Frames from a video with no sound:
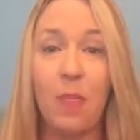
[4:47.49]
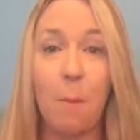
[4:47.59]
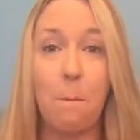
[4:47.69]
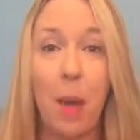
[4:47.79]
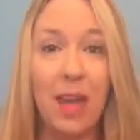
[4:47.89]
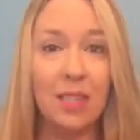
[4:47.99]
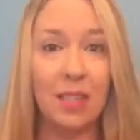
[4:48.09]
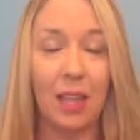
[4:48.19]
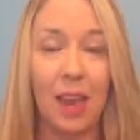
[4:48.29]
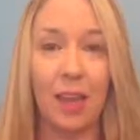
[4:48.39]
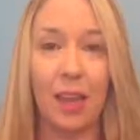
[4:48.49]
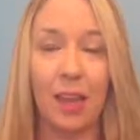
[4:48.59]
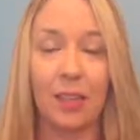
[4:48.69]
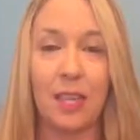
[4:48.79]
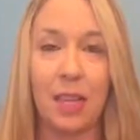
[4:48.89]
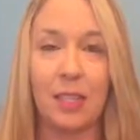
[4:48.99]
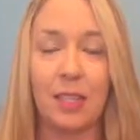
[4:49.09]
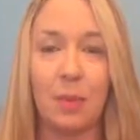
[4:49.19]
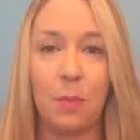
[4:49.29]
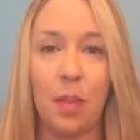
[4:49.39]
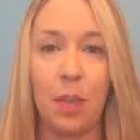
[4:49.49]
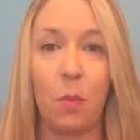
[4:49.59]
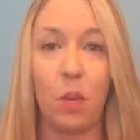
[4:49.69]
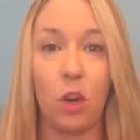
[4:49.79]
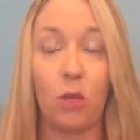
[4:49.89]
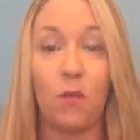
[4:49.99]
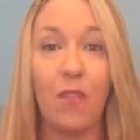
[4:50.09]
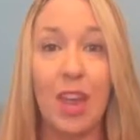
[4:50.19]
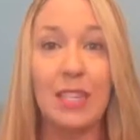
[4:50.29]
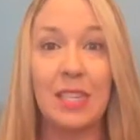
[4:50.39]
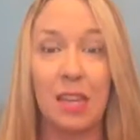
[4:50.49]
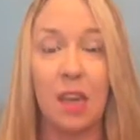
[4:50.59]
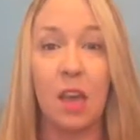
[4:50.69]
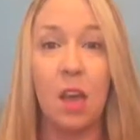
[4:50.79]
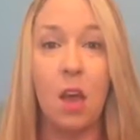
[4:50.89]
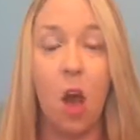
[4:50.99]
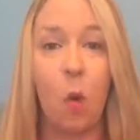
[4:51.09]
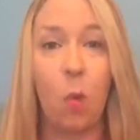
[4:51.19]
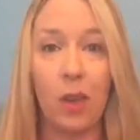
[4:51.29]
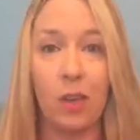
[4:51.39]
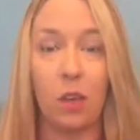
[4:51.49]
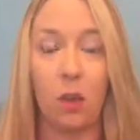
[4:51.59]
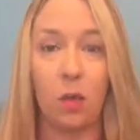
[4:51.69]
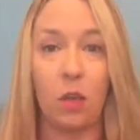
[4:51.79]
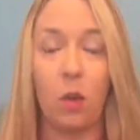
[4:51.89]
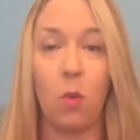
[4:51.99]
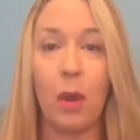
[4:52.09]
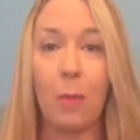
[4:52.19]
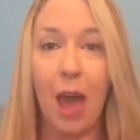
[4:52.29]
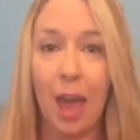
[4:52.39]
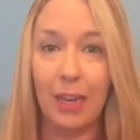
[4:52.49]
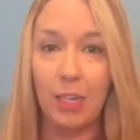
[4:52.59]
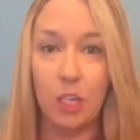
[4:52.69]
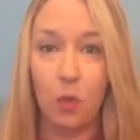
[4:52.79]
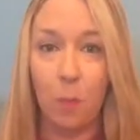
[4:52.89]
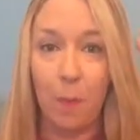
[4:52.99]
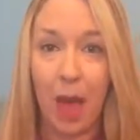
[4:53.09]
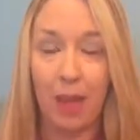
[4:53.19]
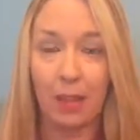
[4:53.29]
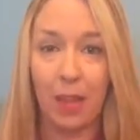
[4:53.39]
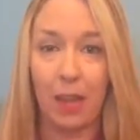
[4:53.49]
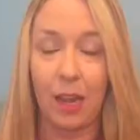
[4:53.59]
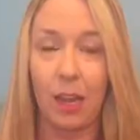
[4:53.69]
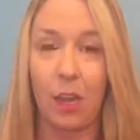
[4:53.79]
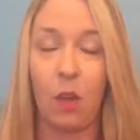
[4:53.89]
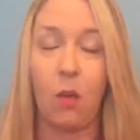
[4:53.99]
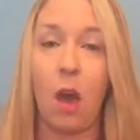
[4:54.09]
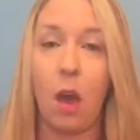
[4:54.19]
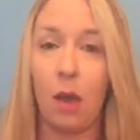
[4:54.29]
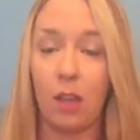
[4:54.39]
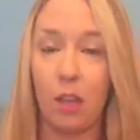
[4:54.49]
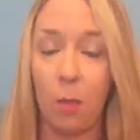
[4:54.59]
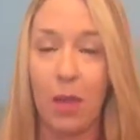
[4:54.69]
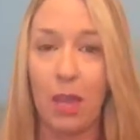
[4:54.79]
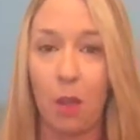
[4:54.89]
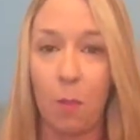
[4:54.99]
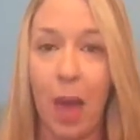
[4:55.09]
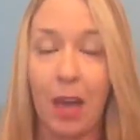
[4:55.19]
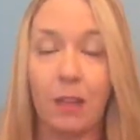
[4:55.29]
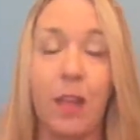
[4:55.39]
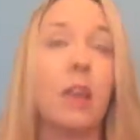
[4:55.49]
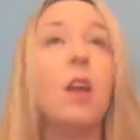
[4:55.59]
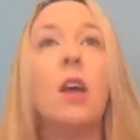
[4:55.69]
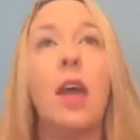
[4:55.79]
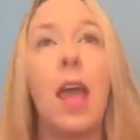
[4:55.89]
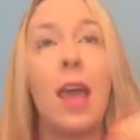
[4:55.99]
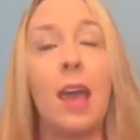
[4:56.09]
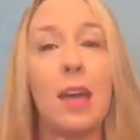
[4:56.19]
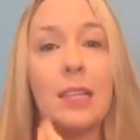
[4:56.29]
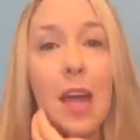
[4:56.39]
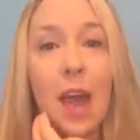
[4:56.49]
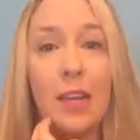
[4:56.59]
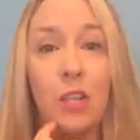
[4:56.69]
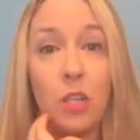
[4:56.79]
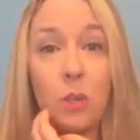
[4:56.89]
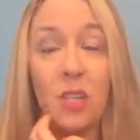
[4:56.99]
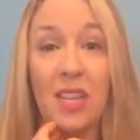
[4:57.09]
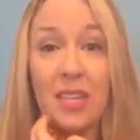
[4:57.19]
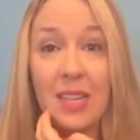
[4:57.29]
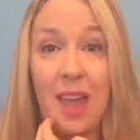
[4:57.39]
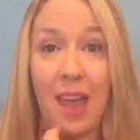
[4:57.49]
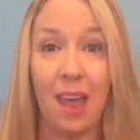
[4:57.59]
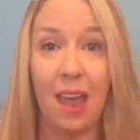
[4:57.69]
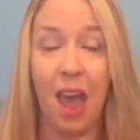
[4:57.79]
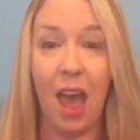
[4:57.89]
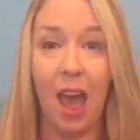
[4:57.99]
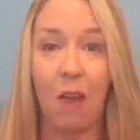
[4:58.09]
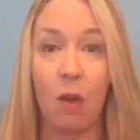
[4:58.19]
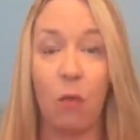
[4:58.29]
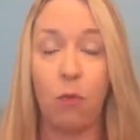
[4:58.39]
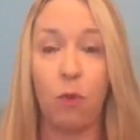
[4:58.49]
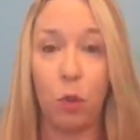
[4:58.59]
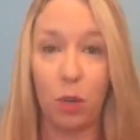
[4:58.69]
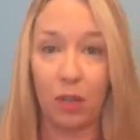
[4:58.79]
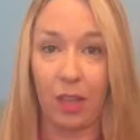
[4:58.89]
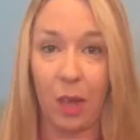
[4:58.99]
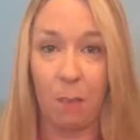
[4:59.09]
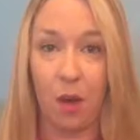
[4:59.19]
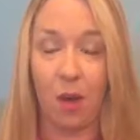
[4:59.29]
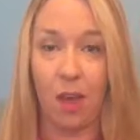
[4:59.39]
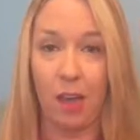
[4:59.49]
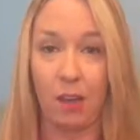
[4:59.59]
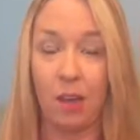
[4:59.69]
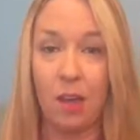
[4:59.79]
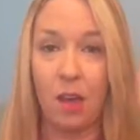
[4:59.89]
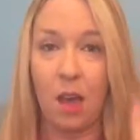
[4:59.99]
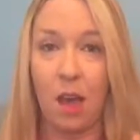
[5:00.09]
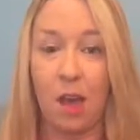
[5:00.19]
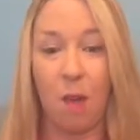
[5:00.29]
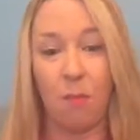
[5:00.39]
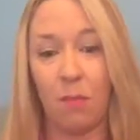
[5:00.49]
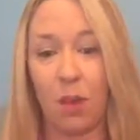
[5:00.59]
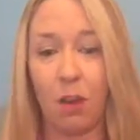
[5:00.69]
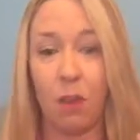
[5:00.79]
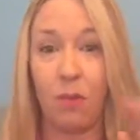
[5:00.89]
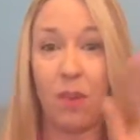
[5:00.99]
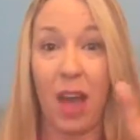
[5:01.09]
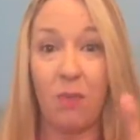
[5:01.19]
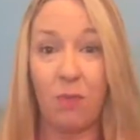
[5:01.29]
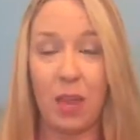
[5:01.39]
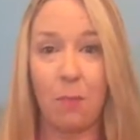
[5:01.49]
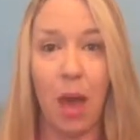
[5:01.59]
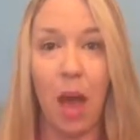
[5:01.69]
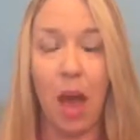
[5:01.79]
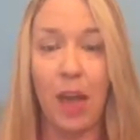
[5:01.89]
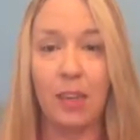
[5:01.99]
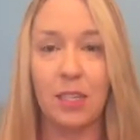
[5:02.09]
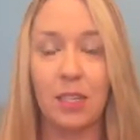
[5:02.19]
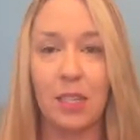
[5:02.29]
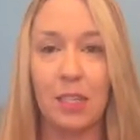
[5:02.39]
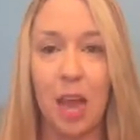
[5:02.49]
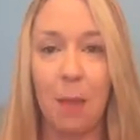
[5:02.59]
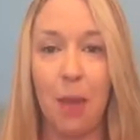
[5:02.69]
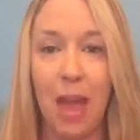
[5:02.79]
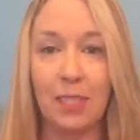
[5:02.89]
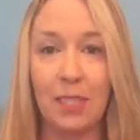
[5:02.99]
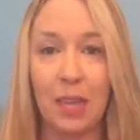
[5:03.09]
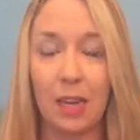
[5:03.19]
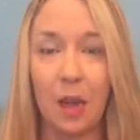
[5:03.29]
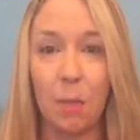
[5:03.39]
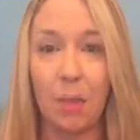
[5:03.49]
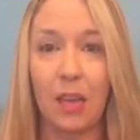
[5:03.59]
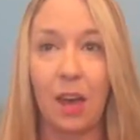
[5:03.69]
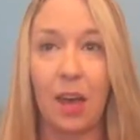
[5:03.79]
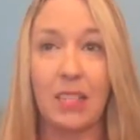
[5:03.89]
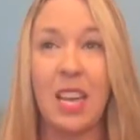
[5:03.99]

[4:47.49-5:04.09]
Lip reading: the best lighting tends to be when you're facing a window. You don't want it behind you, backlighting you, making you backlit. And I do today have a floor lamp on I don't know, 5 feet behind this iPad setup because